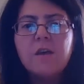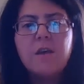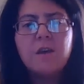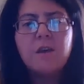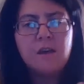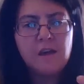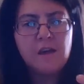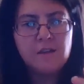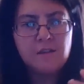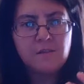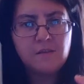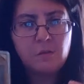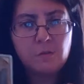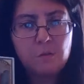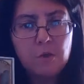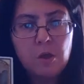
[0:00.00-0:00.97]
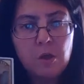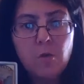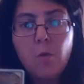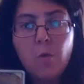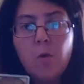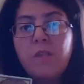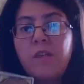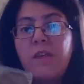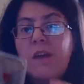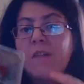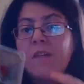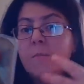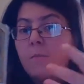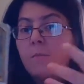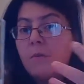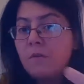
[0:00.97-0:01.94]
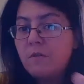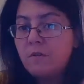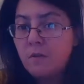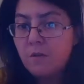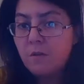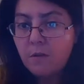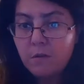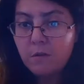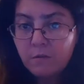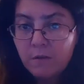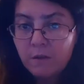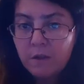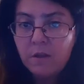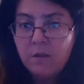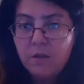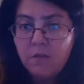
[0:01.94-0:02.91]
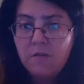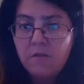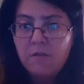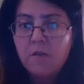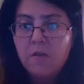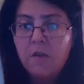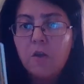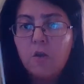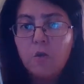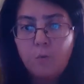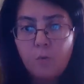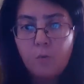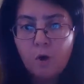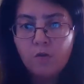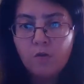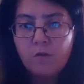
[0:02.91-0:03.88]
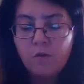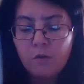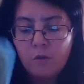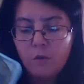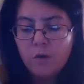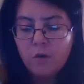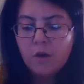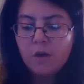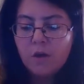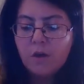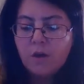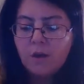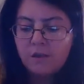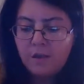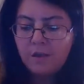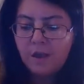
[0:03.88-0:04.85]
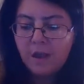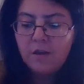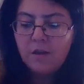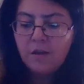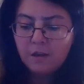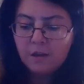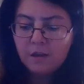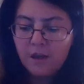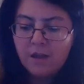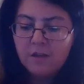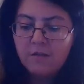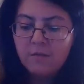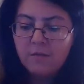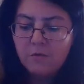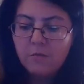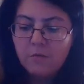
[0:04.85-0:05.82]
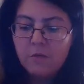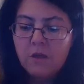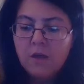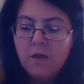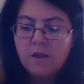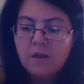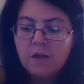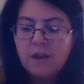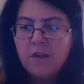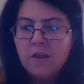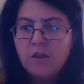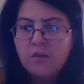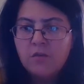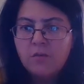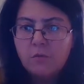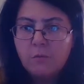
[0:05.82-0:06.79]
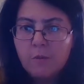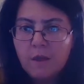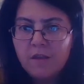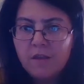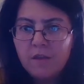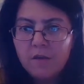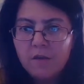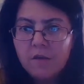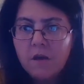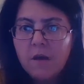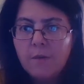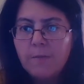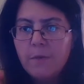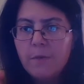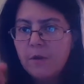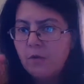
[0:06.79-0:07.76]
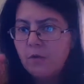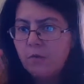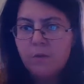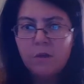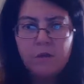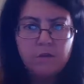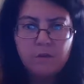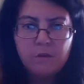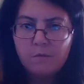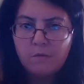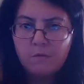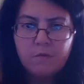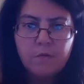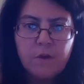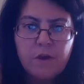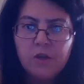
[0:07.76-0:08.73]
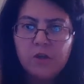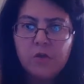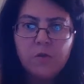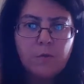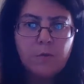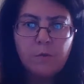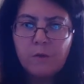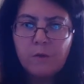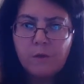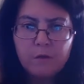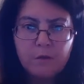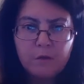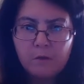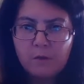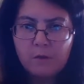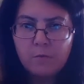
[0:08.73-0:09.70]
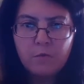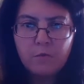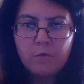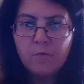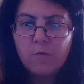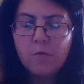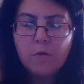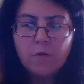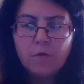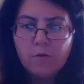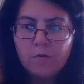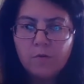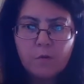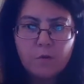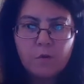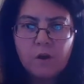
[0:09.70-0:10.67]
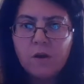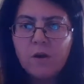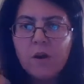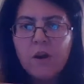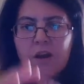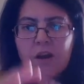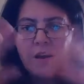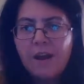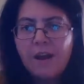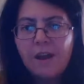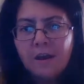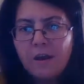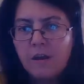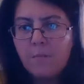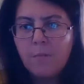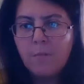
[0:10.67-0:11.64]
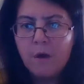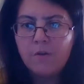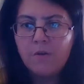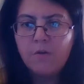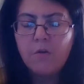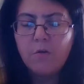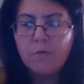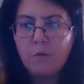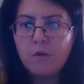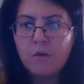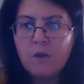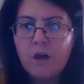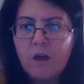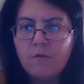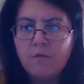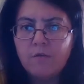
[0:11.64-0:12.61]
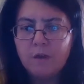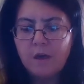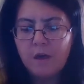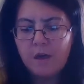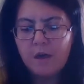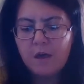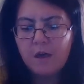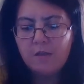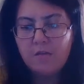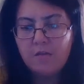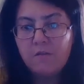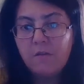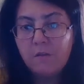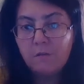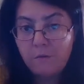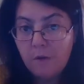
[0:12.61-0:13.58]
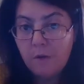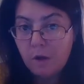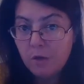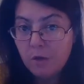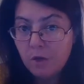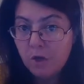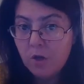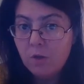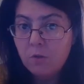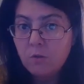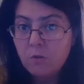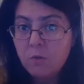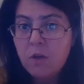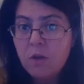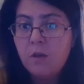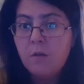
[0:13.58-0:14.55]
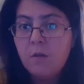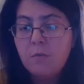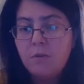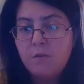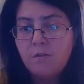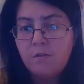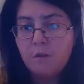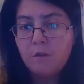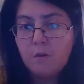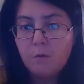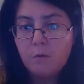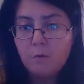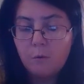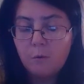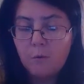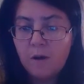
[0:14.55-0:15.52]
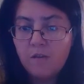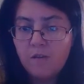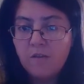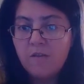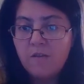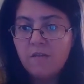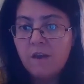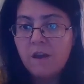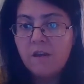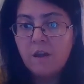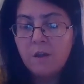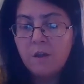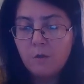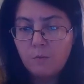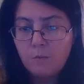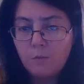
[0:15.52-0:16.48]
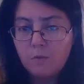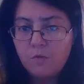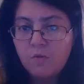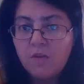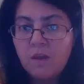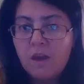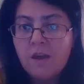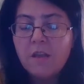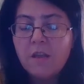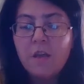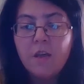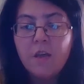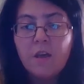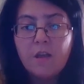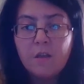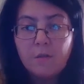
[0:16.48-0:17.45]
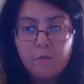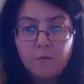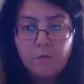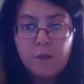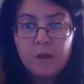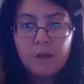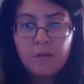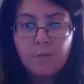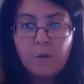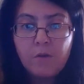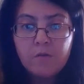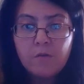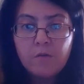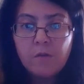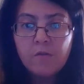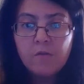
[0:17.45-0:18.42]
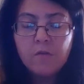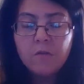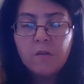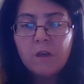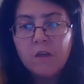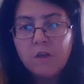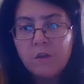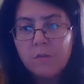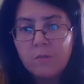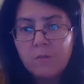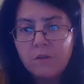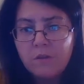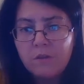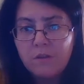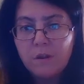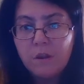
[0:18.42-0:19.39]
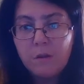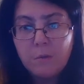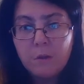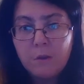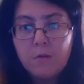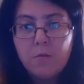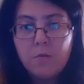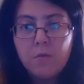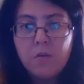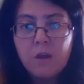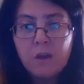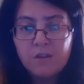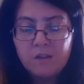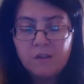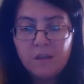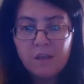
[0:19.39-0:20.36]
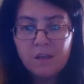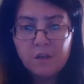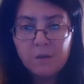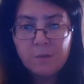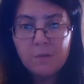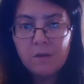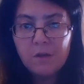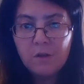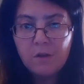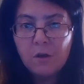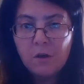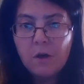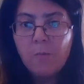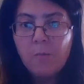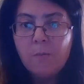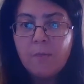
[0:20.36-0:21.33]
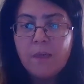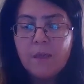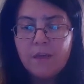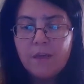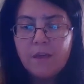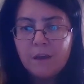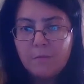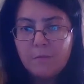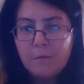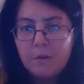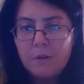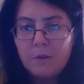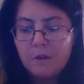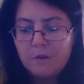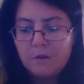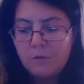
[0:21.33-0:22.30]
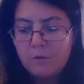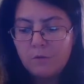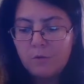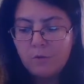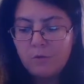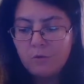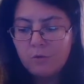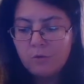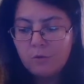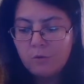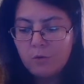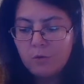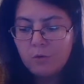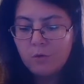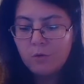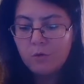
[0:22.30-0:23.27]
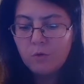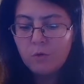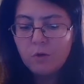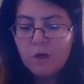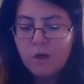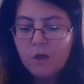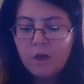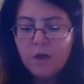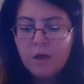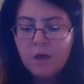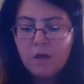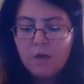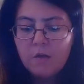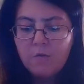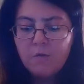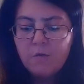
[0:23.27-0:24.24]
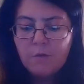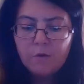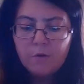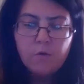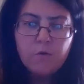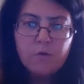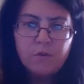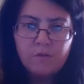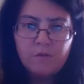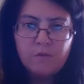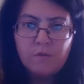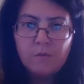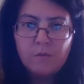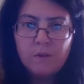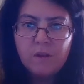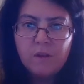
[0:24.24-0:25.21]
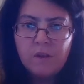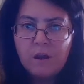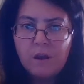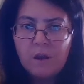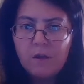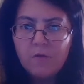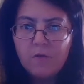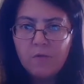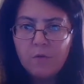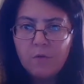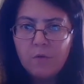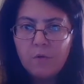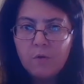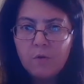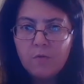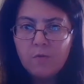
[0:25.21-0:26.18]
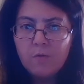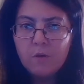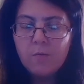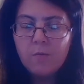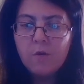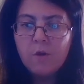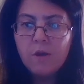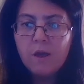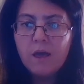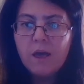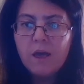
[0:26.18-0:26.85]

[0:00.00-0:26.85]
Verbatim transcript: Again, this could be you, or the other person is feeling this towards you. And again, this could be not just romantic, but it could be in terms of friendship, in terms of work, of career, in any part of your life. This is a very general reading. Please see your rising sign and your moon sign. And if you'd like a private consultation, please send an email to dunyazade@gmail.com, and I'll be delighted to work with you. Virgo, this is the reading that I have for you in November.